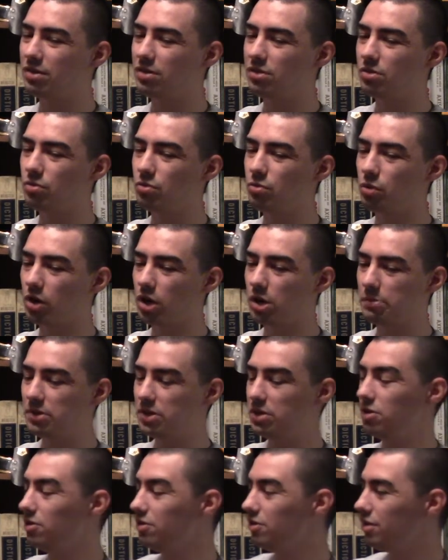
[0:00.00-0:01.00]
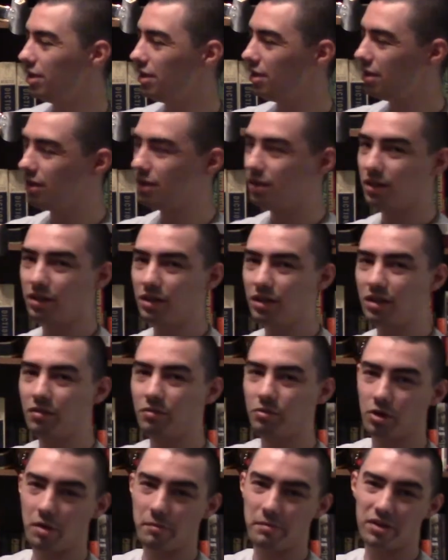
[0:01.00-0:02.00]
to workability
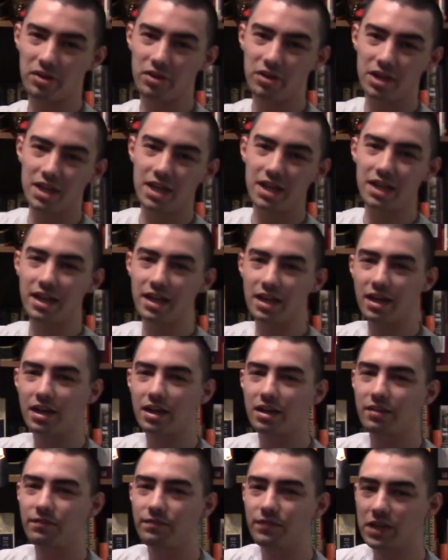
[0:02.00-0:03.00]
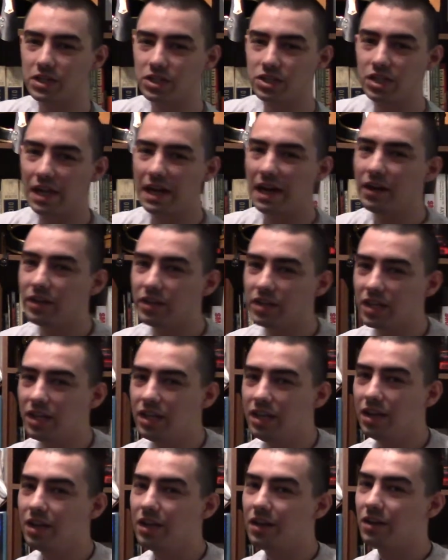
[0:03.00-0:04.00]
and
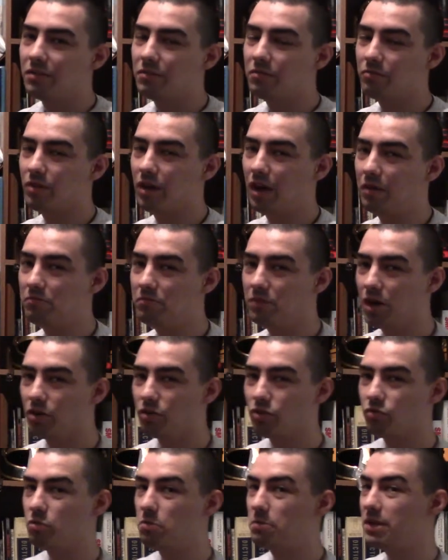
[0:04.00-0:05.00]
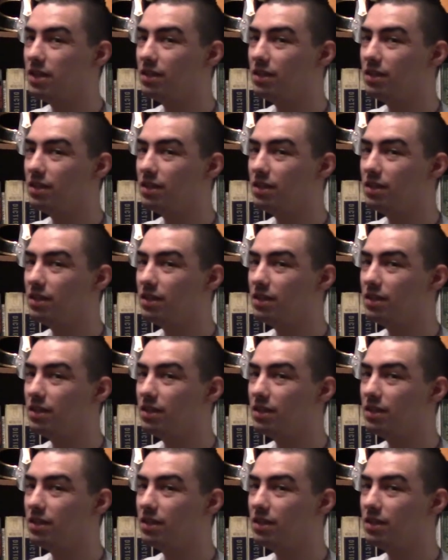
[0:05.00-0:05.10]
functionality most would be